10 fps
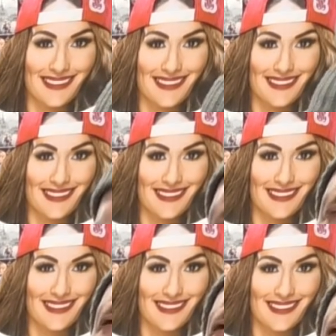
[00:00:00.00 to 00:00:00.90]

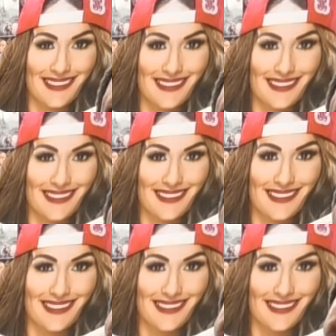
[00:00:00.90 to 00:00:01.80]

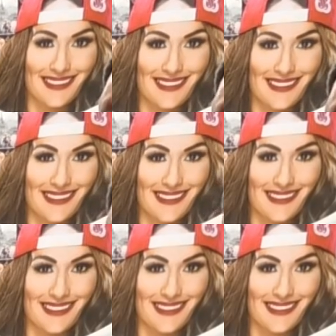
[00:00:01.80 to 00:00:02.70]

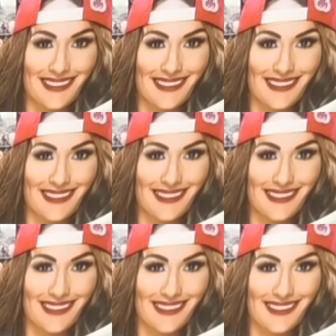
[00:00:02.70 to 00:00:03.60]

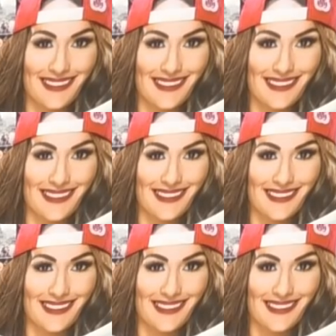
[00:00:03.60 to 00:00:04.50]

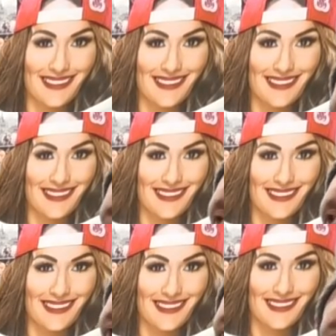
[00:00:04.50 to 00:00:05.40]

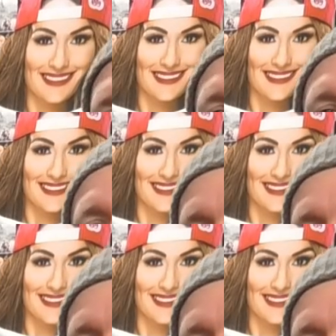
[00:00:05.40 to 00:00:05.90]
(silent)